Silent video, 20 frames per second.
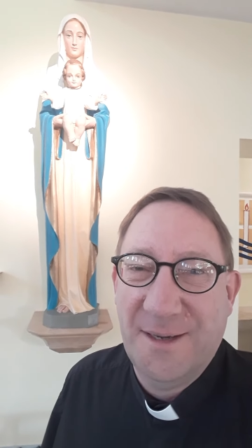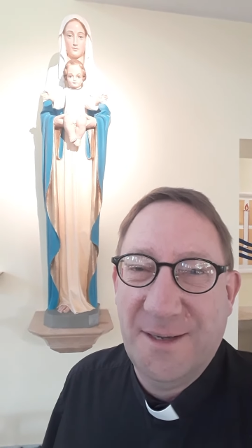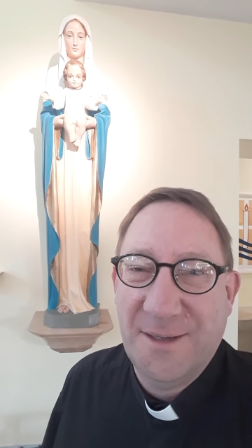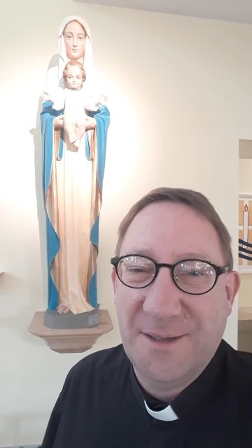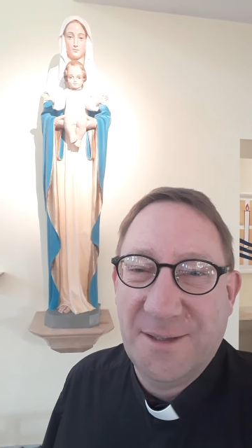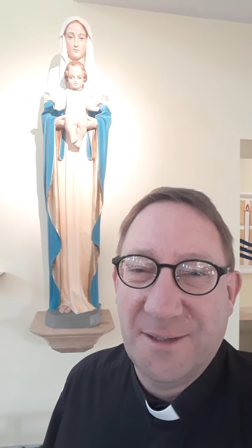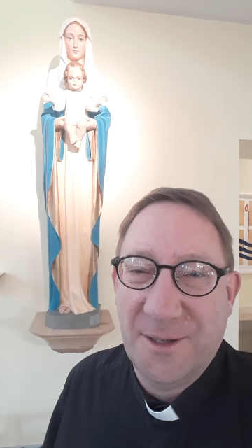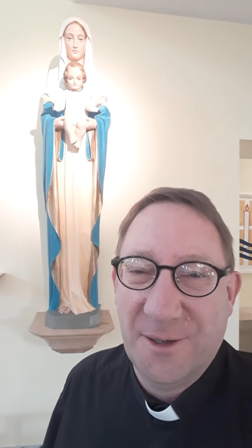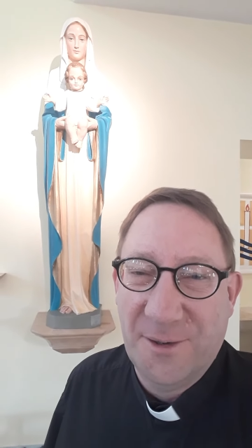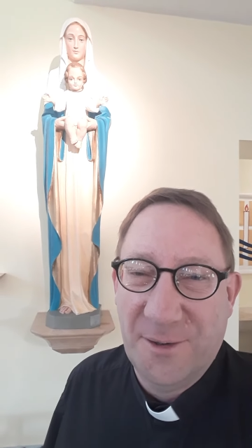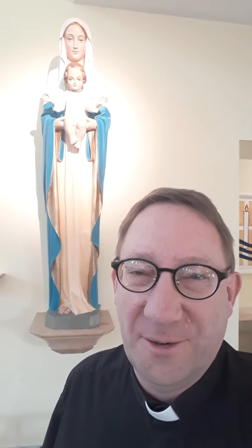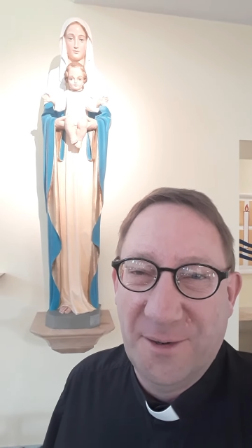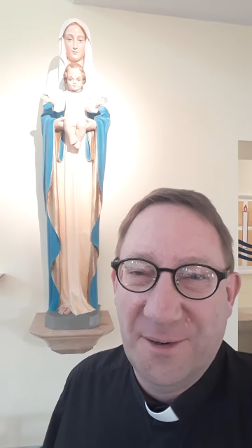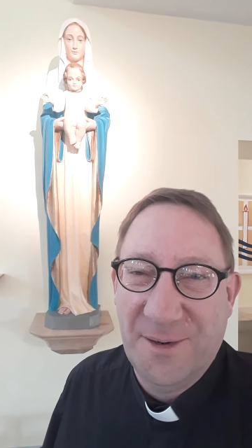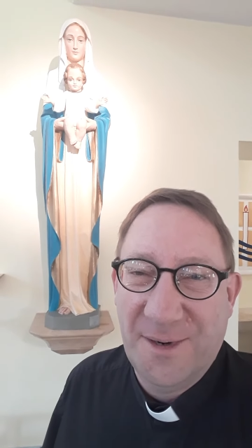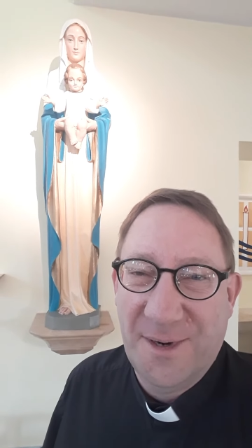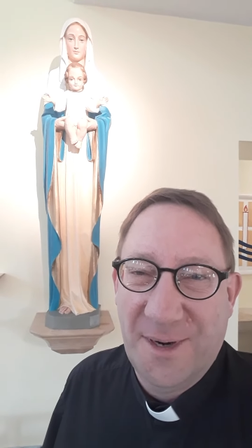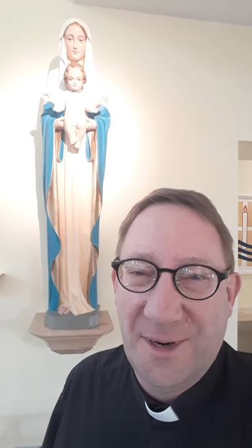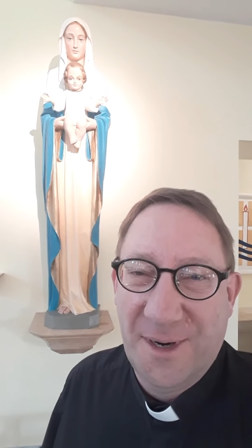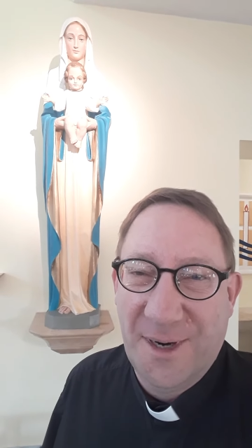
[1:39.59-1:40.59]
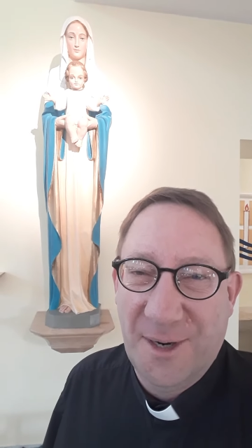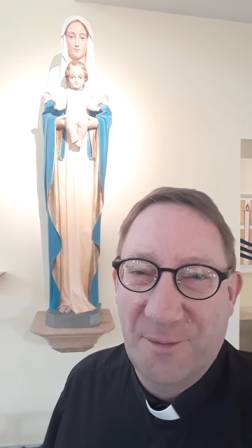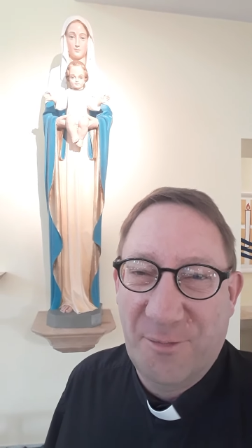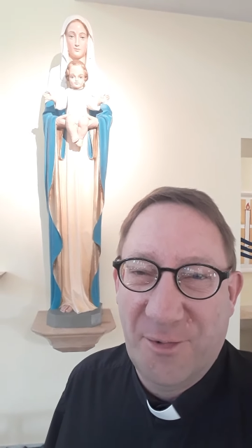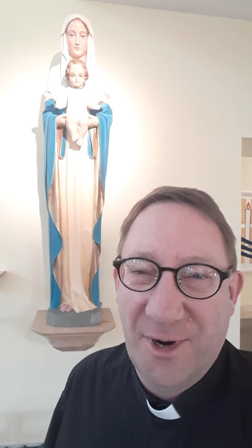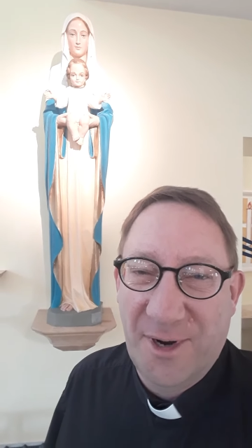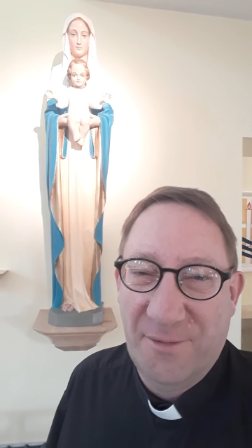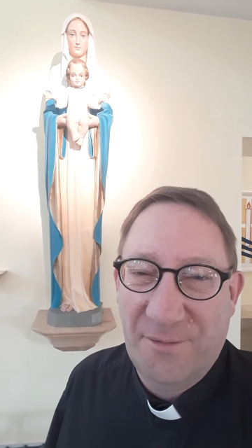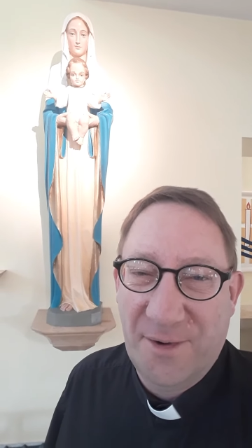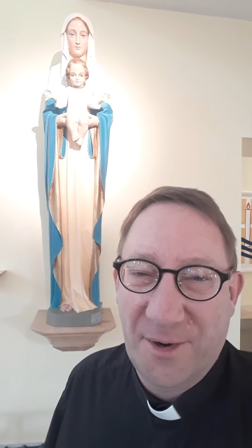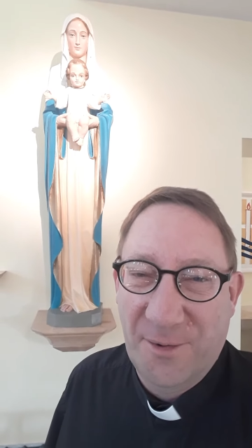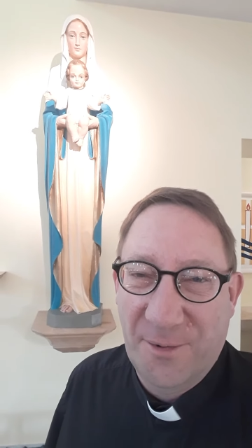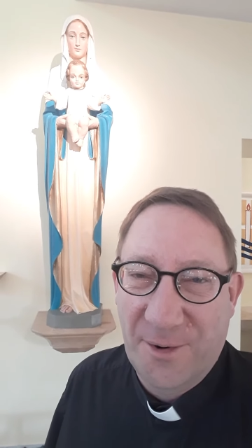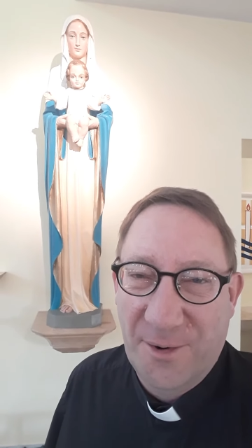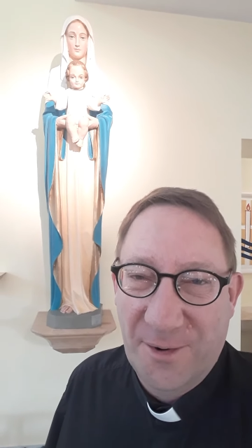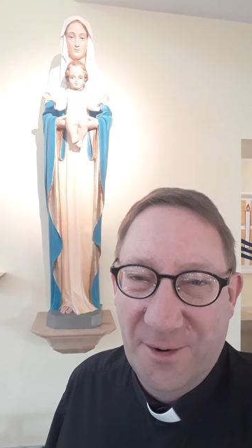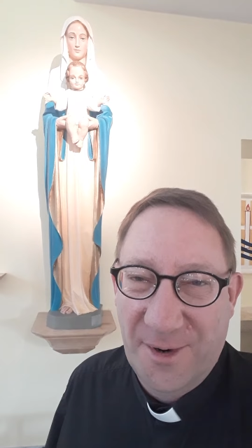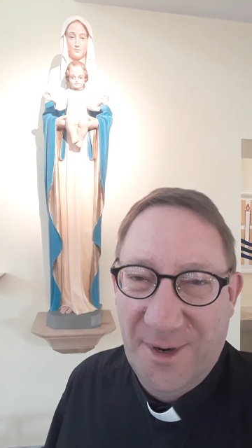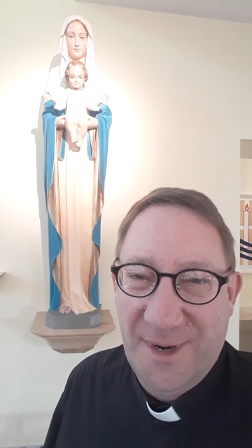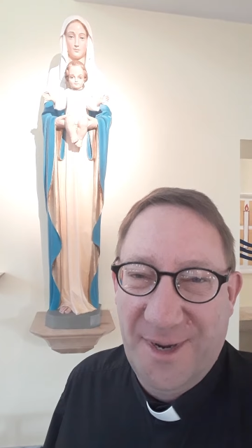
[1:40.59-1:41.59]
So I pray for you
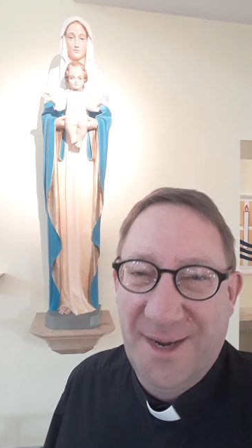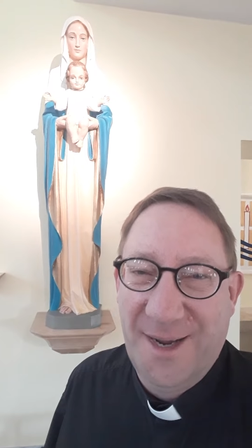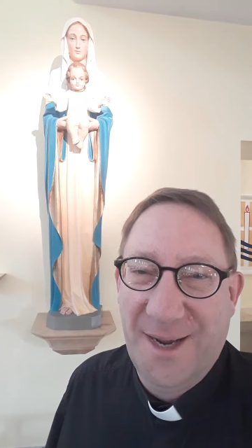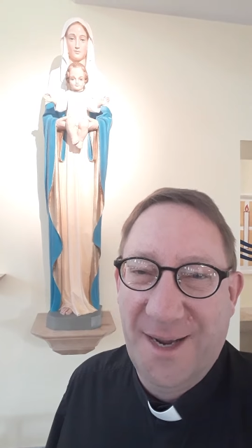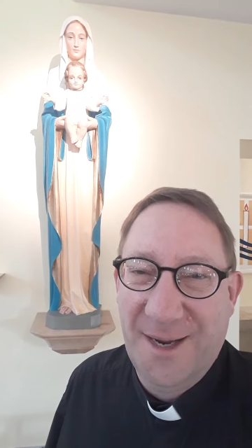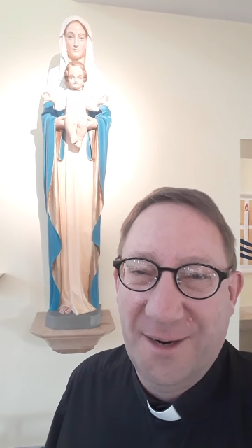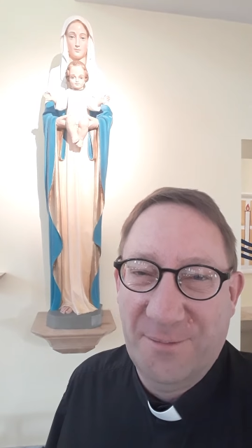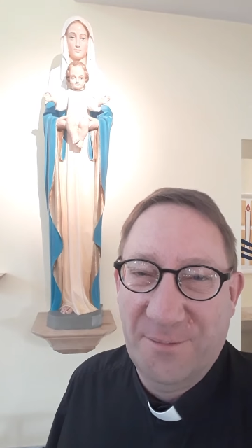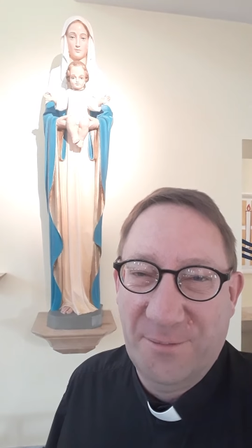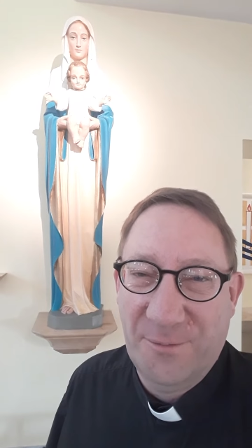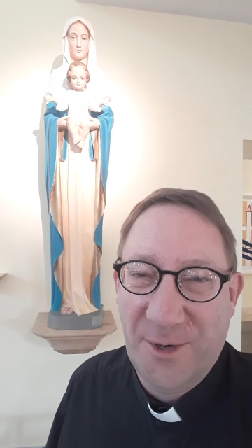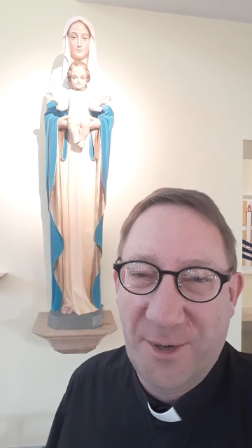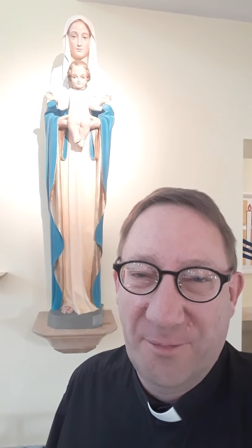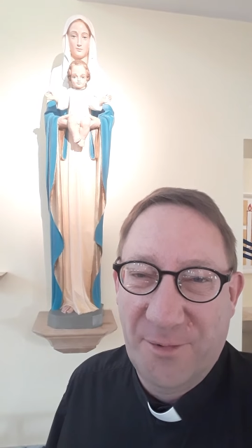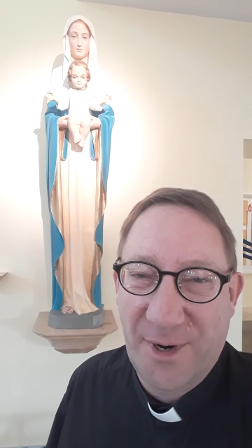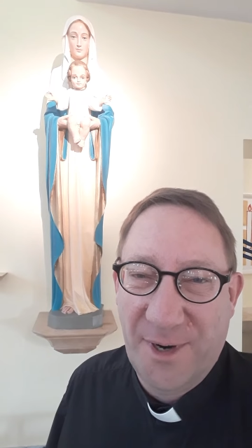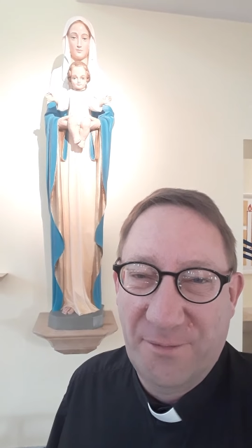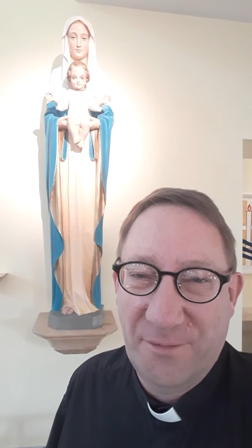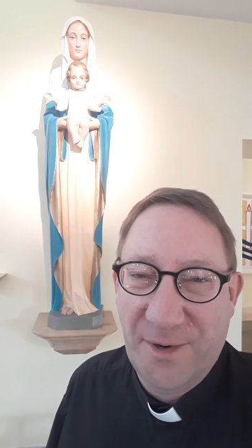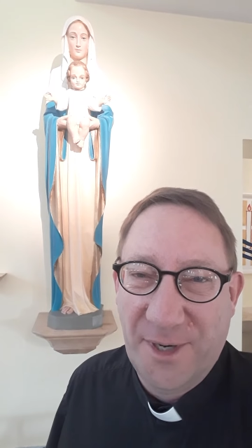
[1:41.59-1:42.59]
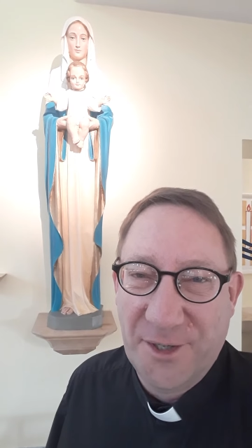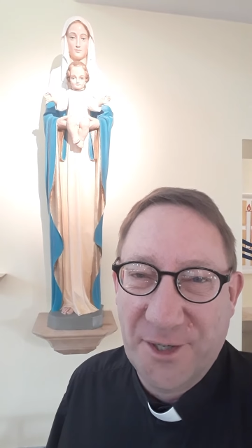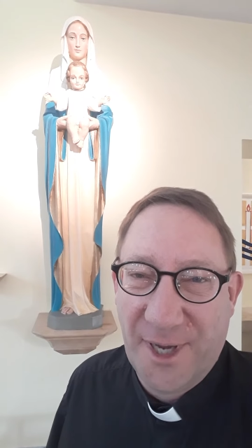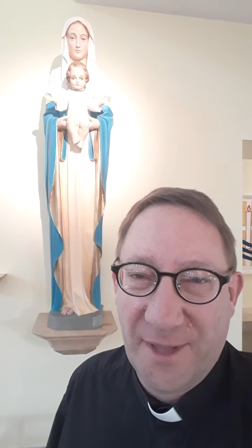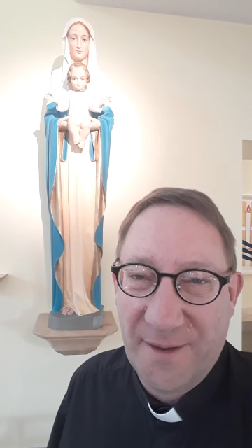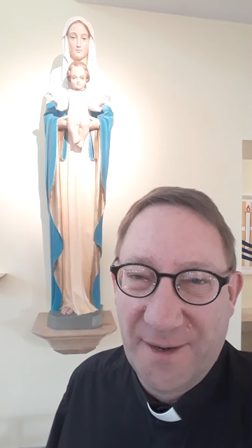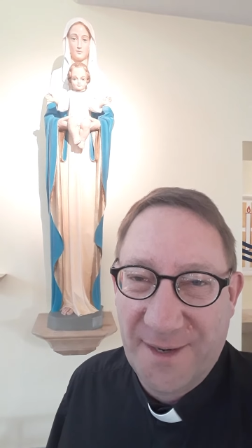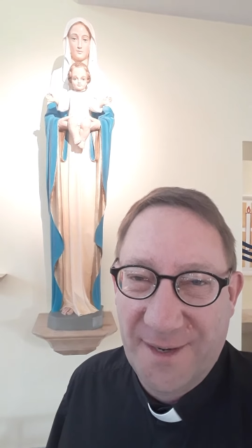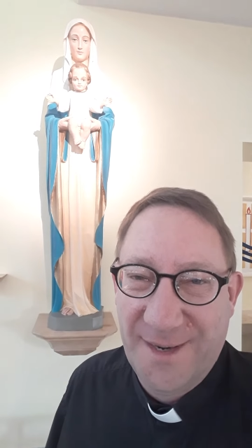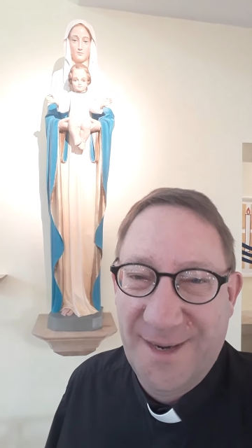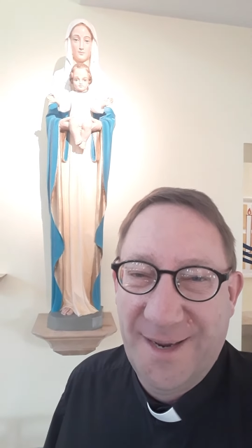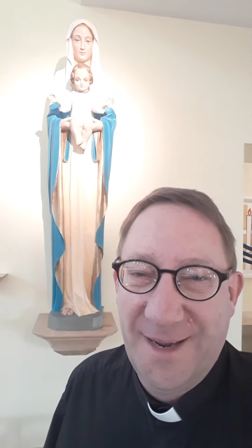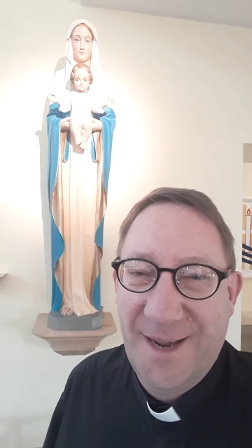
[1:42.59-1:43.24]
all, and we pray for each other.